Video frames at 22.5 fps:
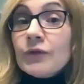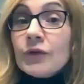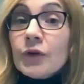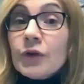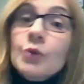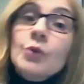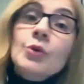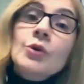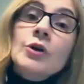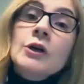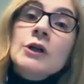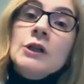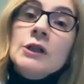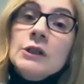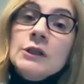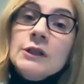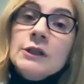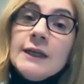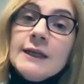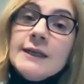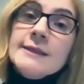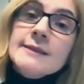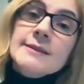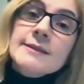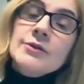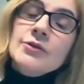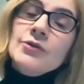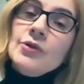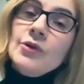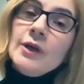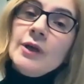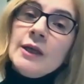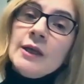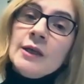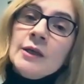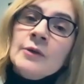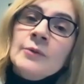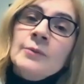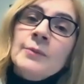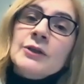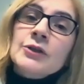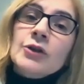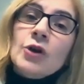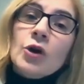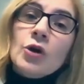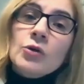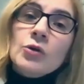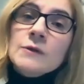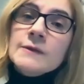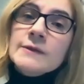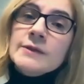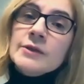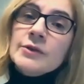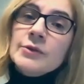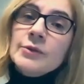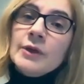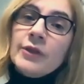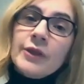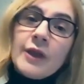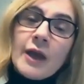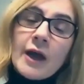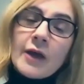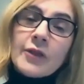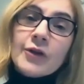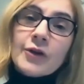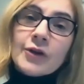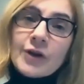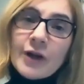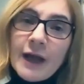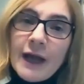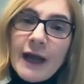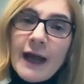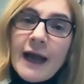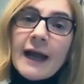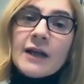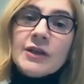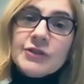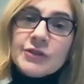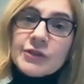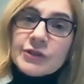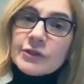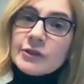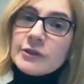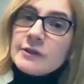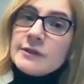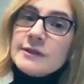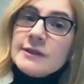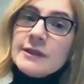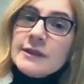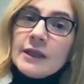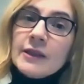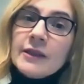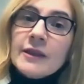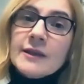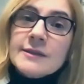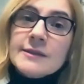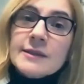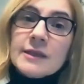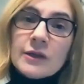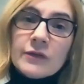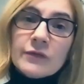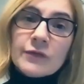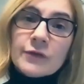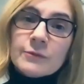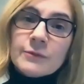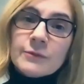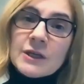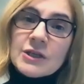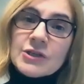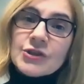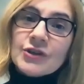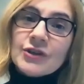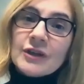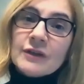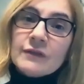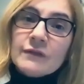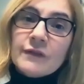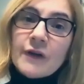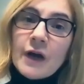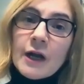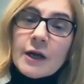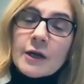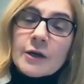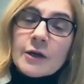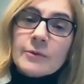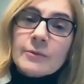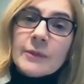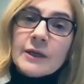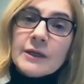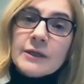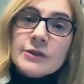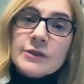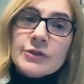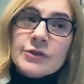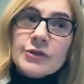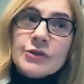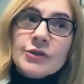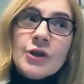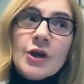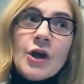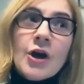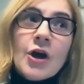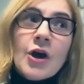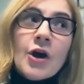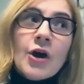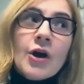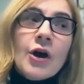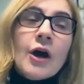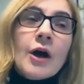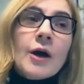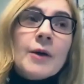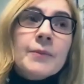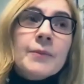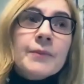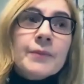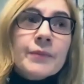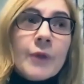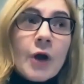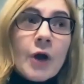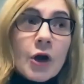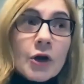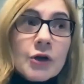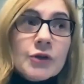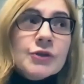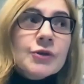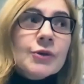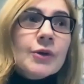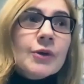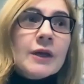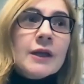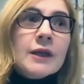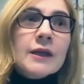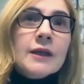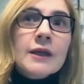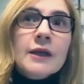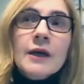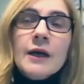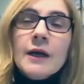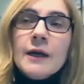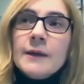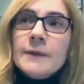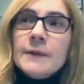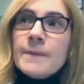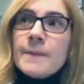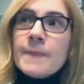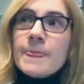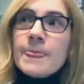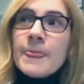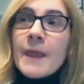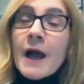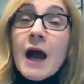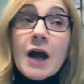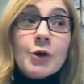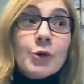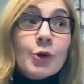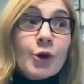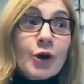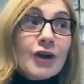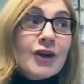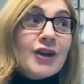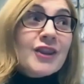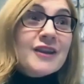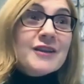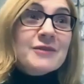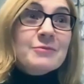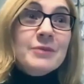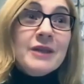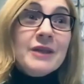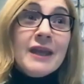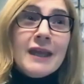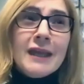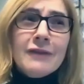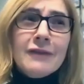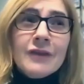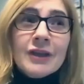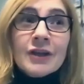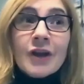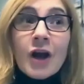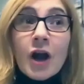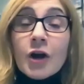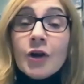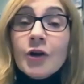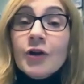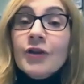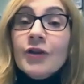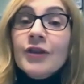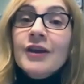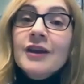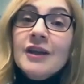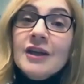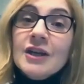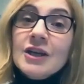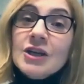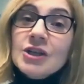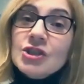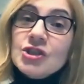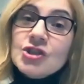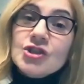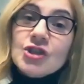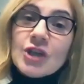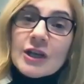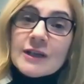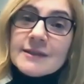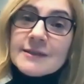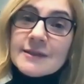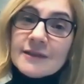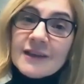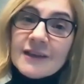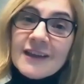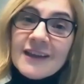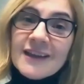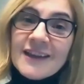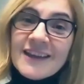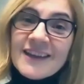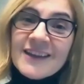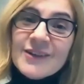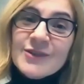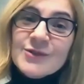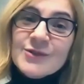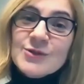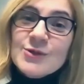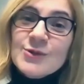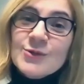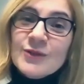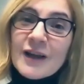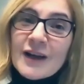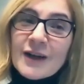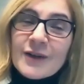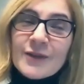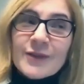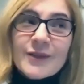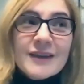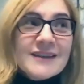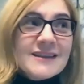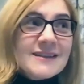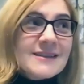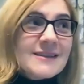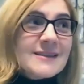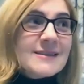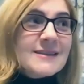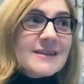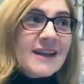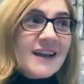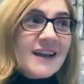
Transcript: Google is doing, but also what the other actors in this information environment are doing. How are they behaving? How are they adjusting to now these